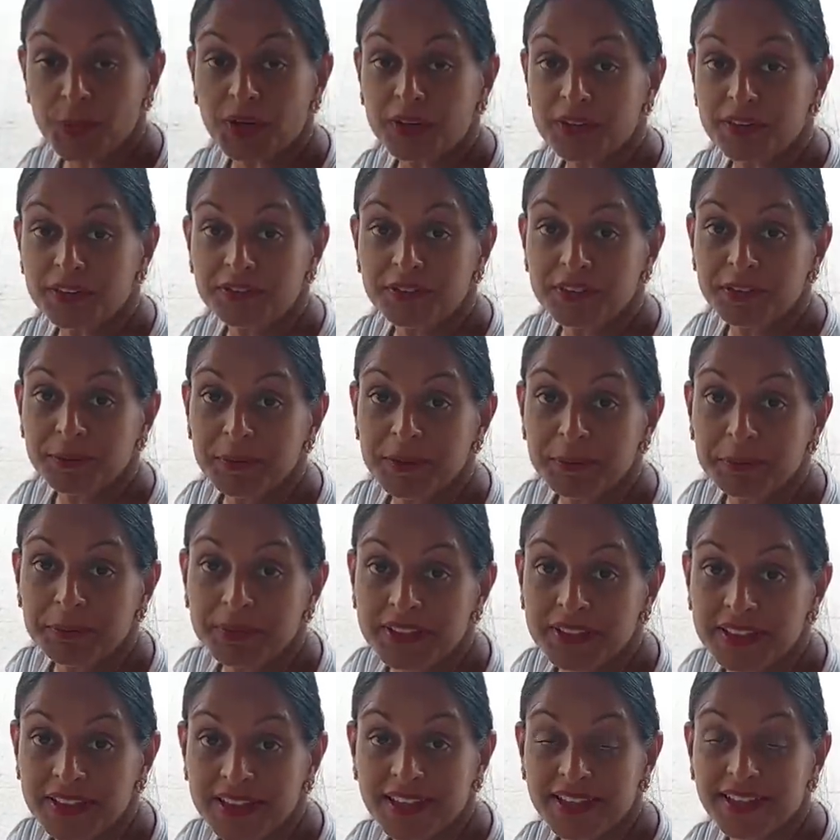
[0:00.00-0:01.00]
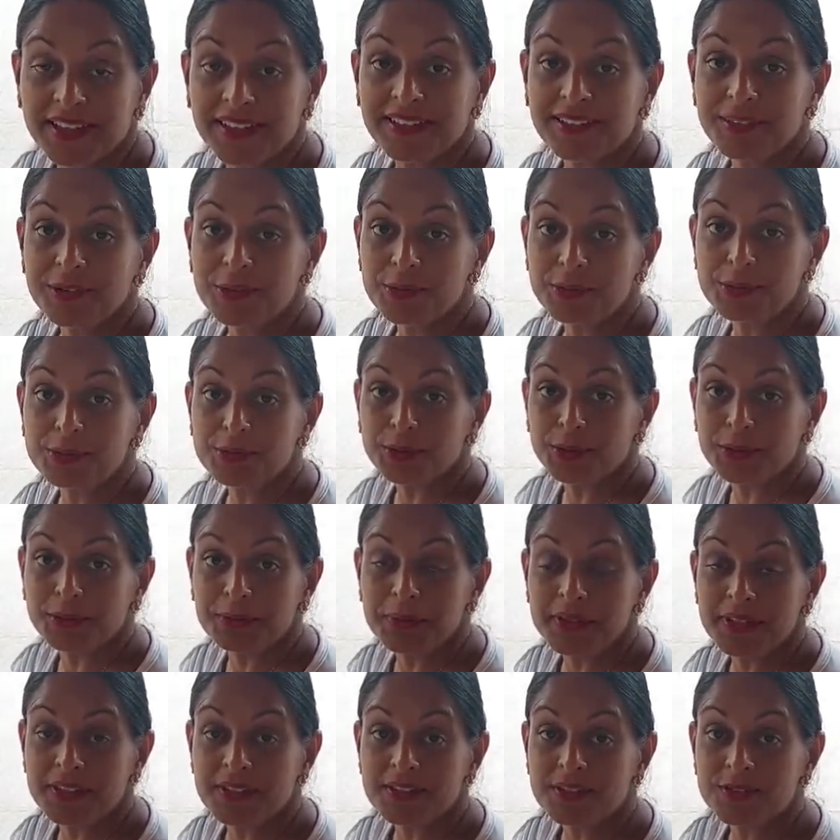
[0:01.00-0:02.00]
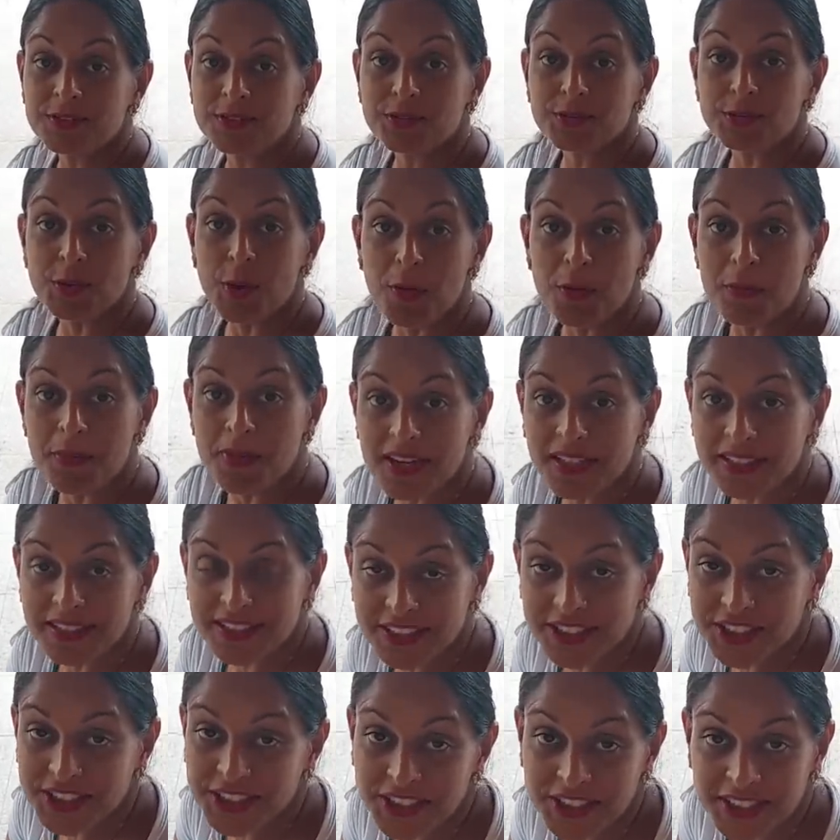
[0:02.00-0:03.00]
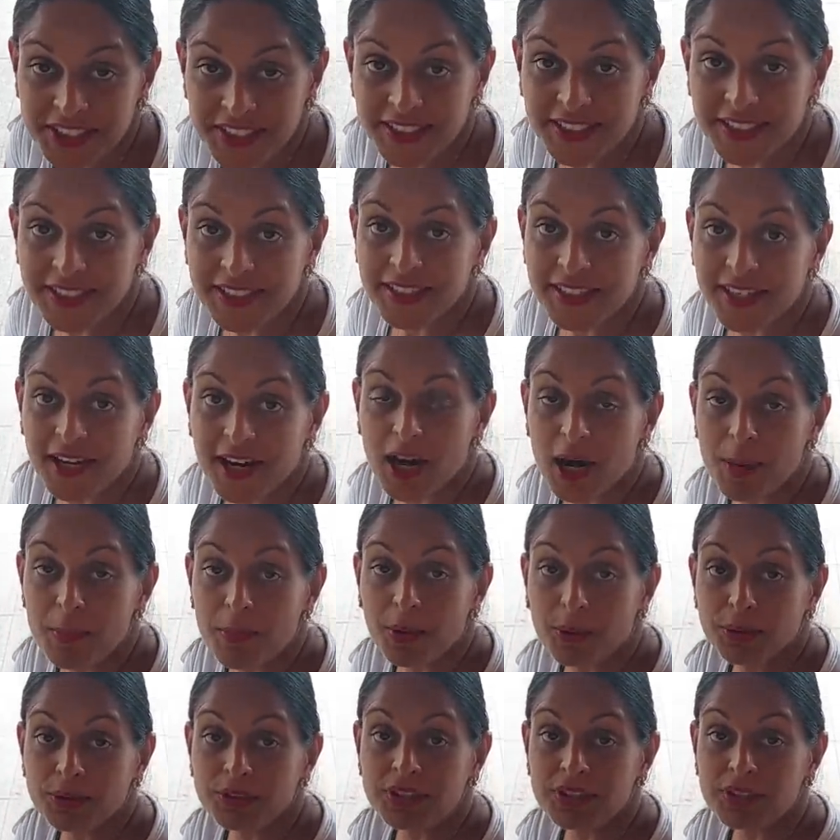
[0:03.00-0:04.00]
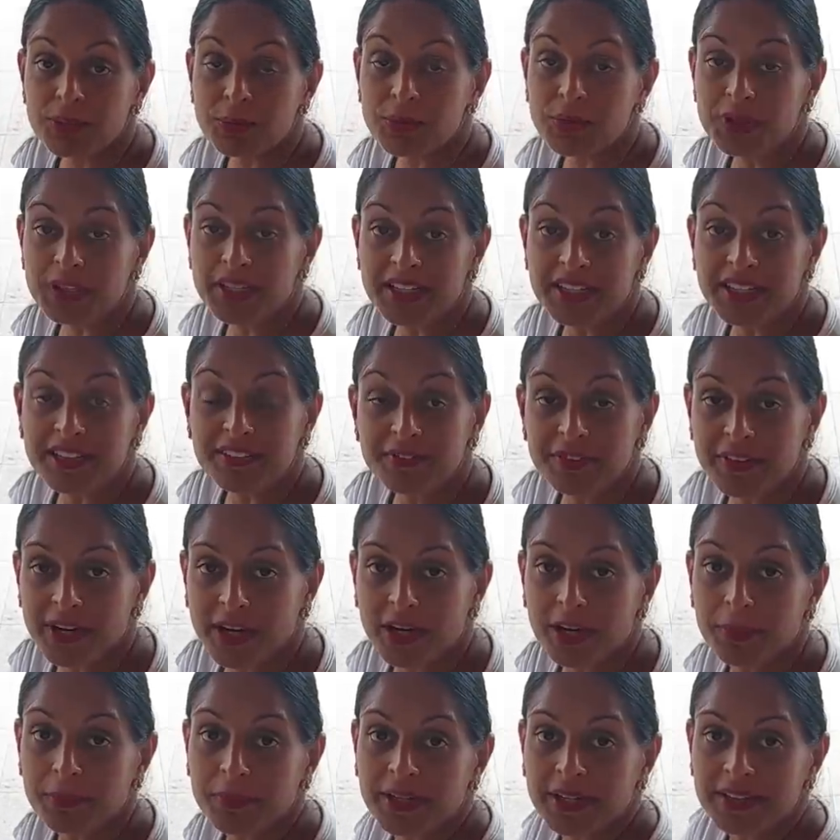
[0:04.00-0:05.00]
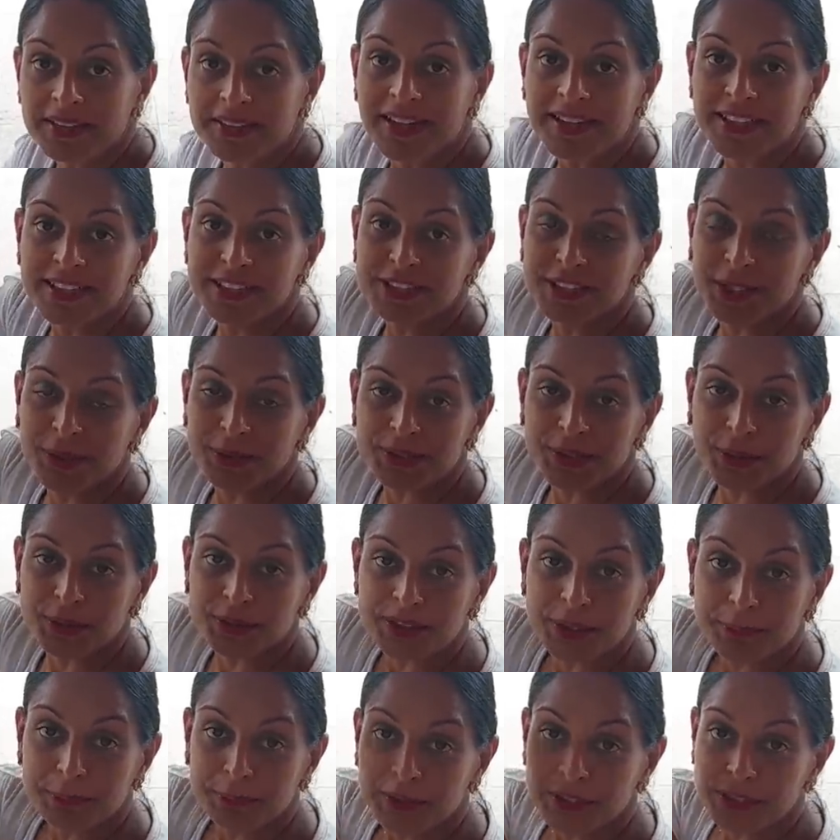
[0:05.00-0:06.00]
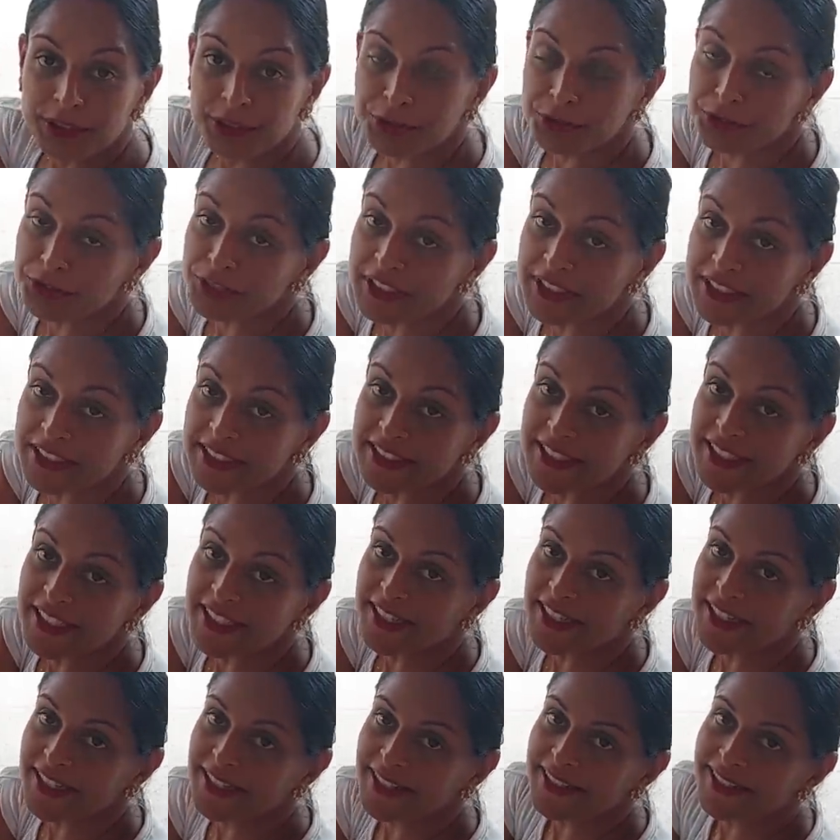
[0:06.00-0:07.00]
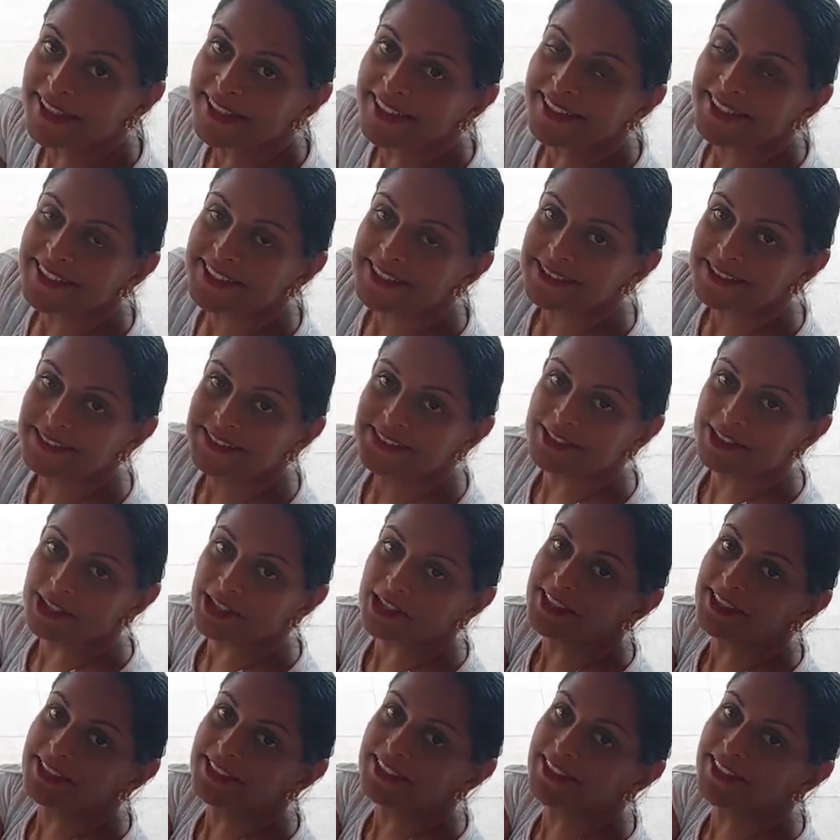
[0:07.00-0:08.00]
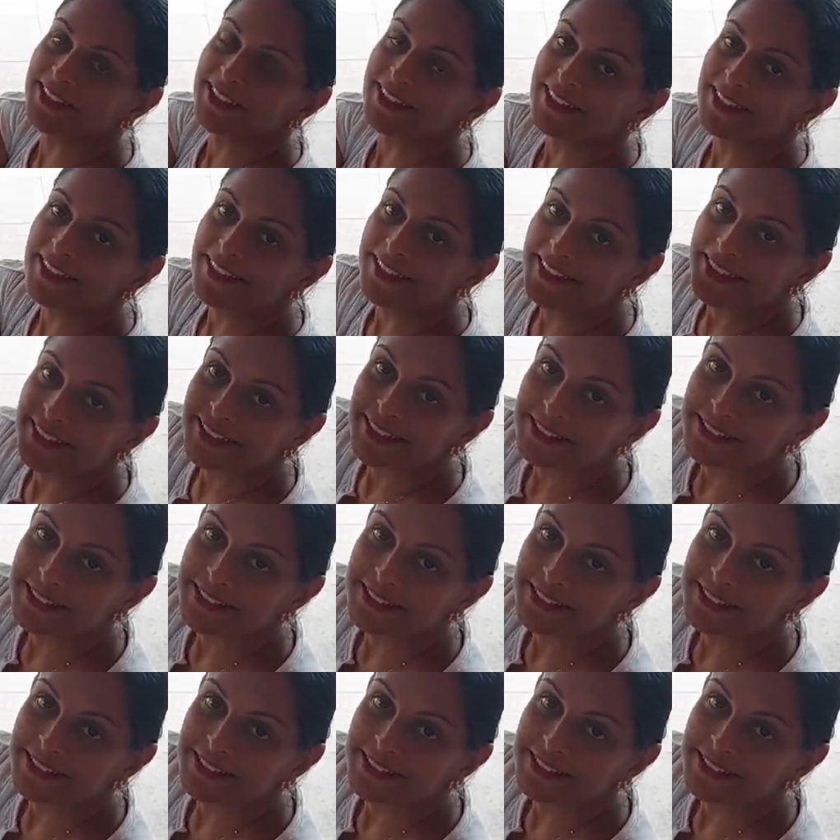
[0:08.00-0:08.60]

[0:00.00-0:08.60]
wonderful people there who taught me so much about the working environment. Shout out to Patrina, Donna,